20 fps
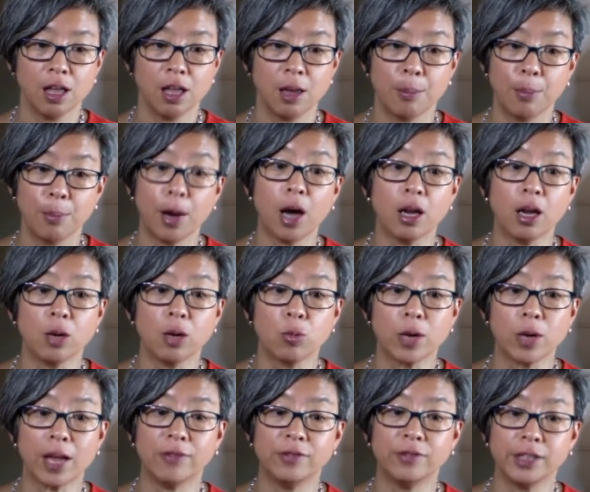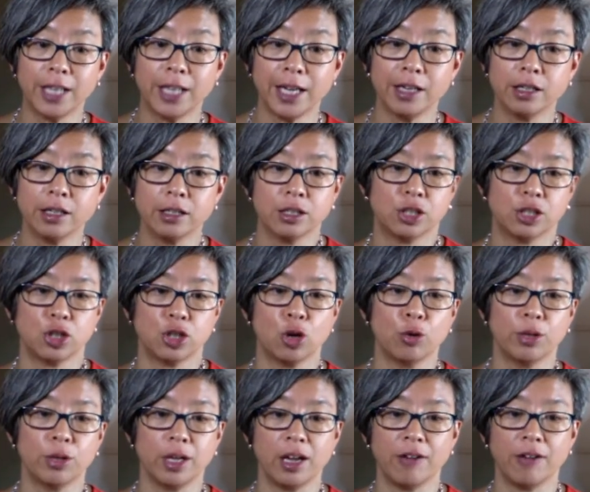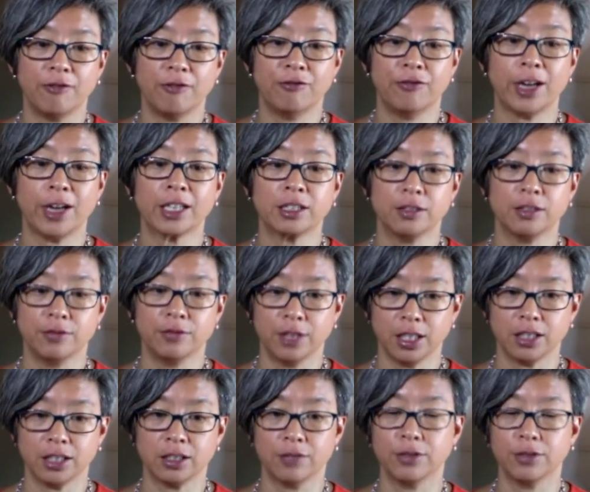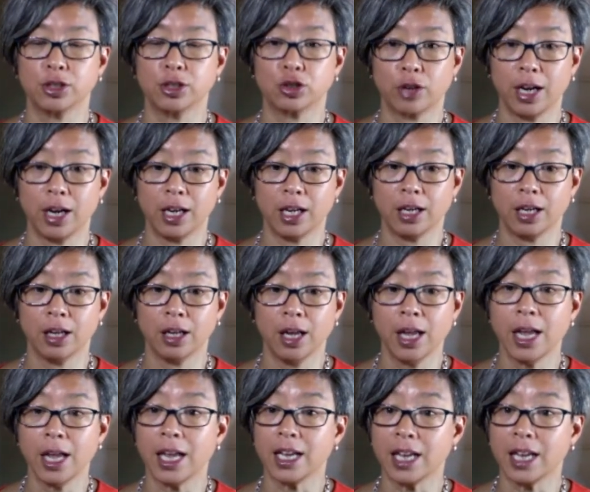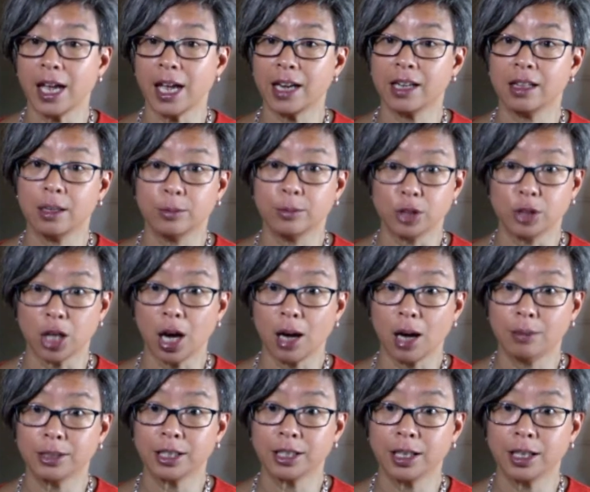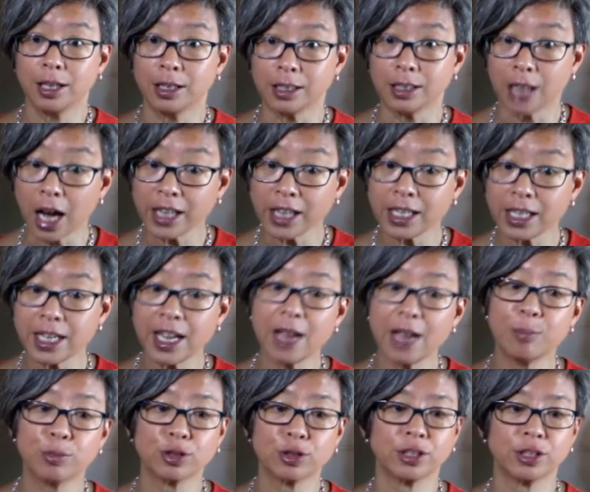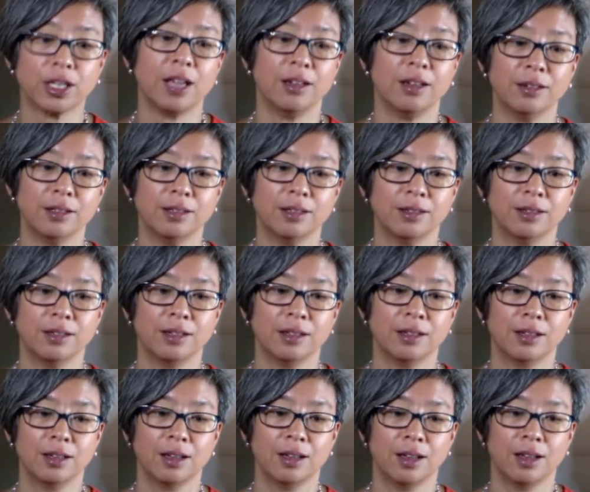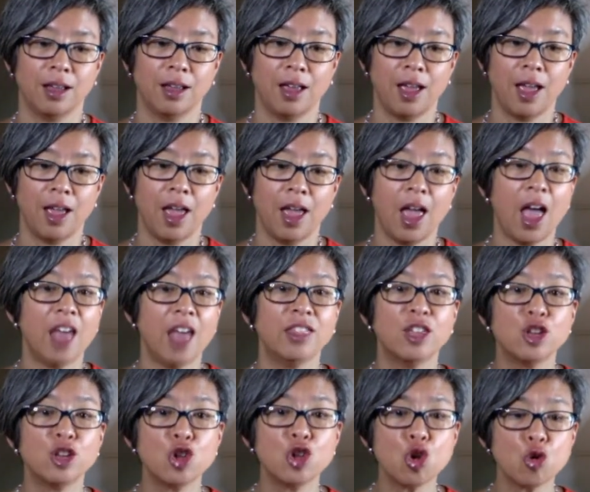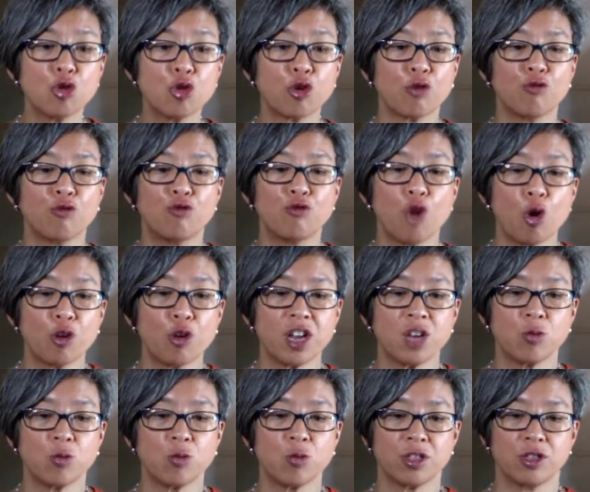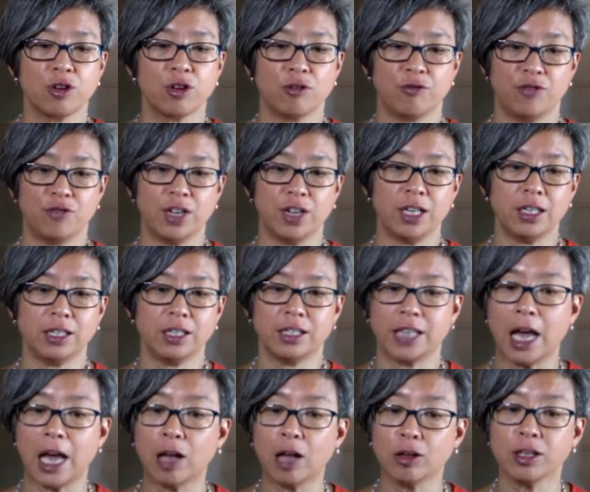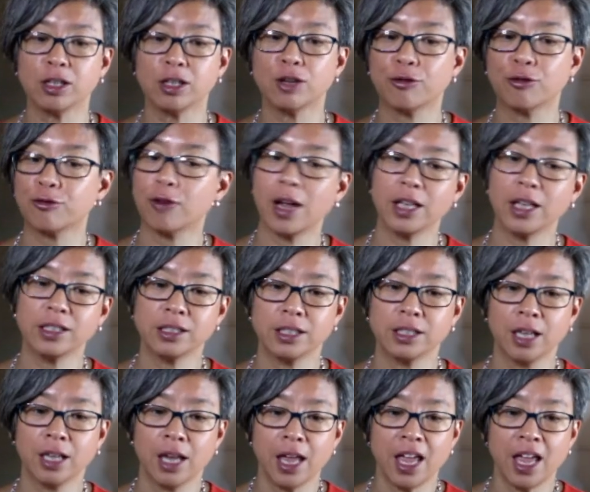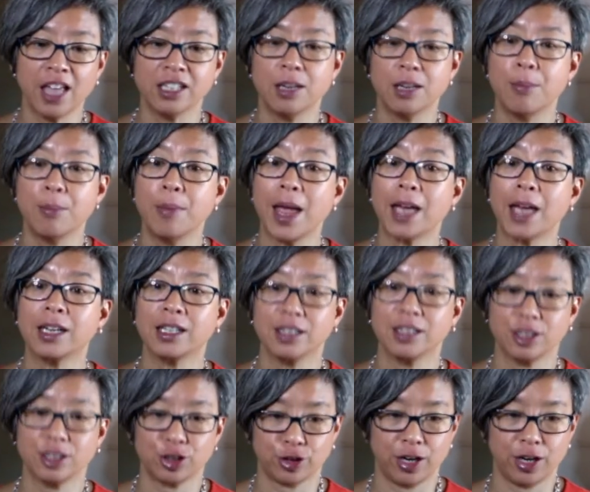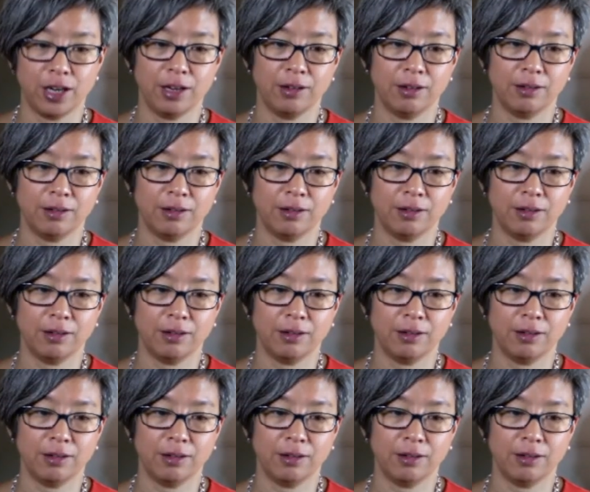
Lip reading: But we have data to show the effectiveness of the training in getting them jobs, 98%. And the youth are voting with their feet, telling their friends, and demanding the training.